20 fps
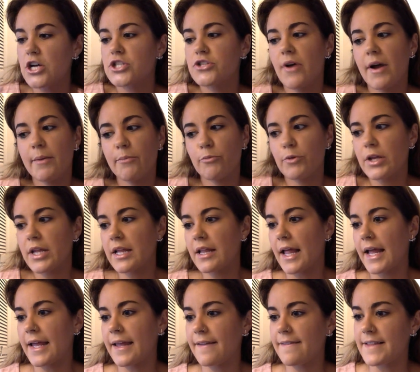So I'm really
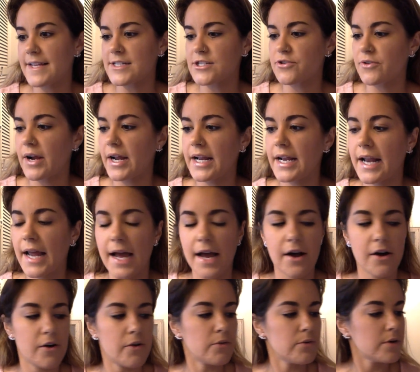liking this right
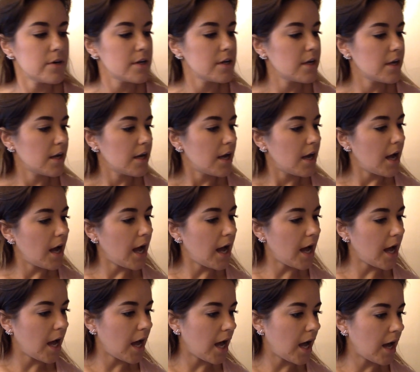now.
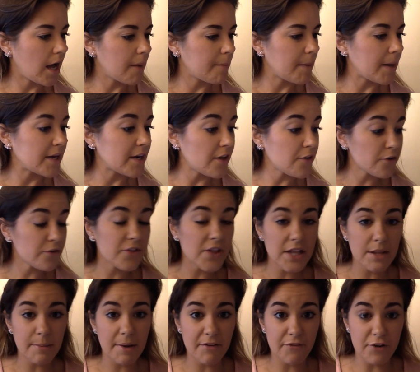Another thing
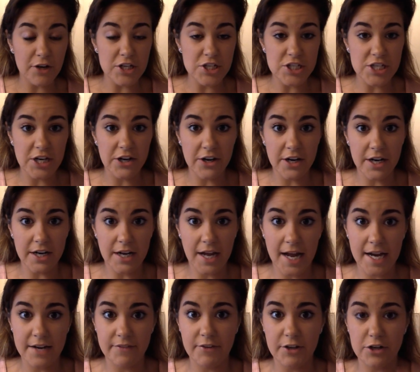that my friend Shara
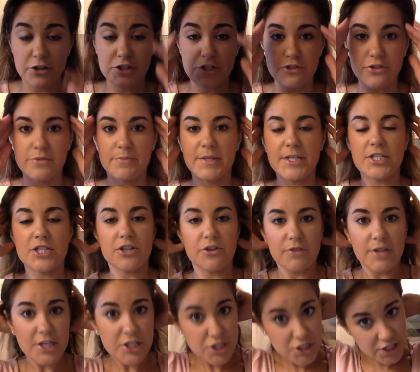kind of introduced me to
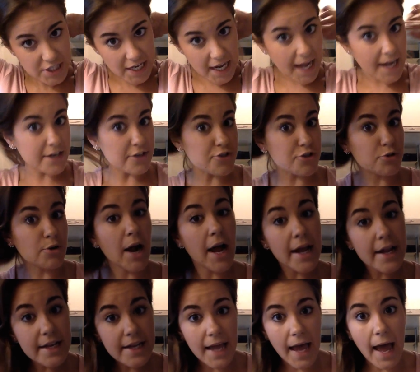that she hadn't
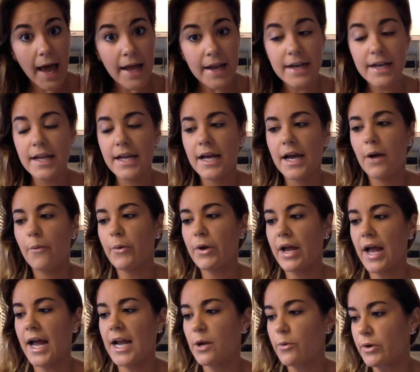tried yet, we
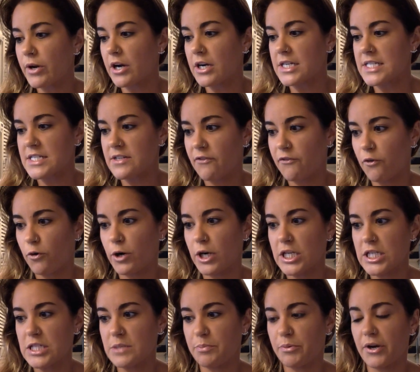kind of went on a
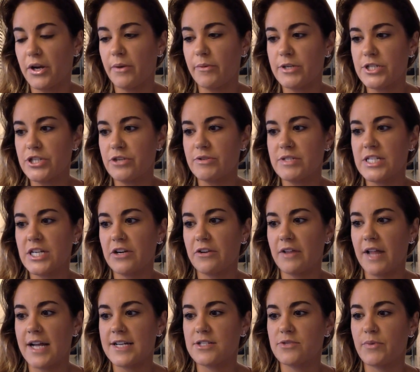Sephora spree when she was here
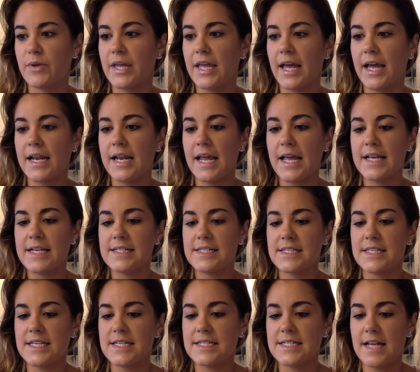last weekend, is
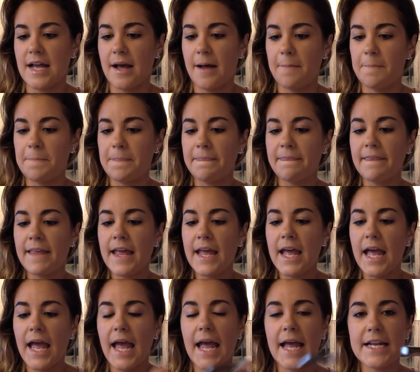this
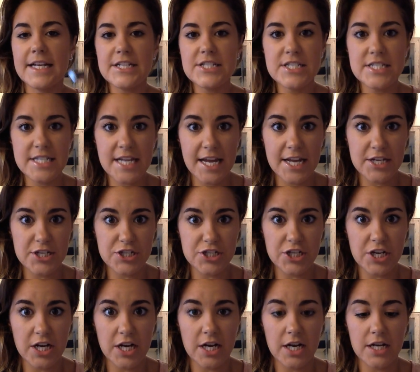
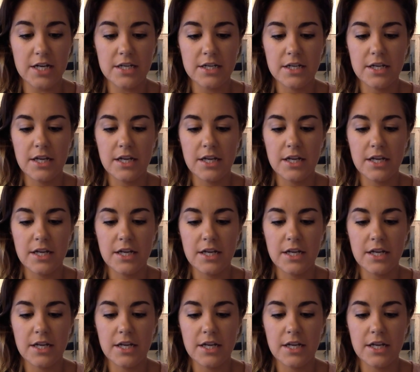Anastasia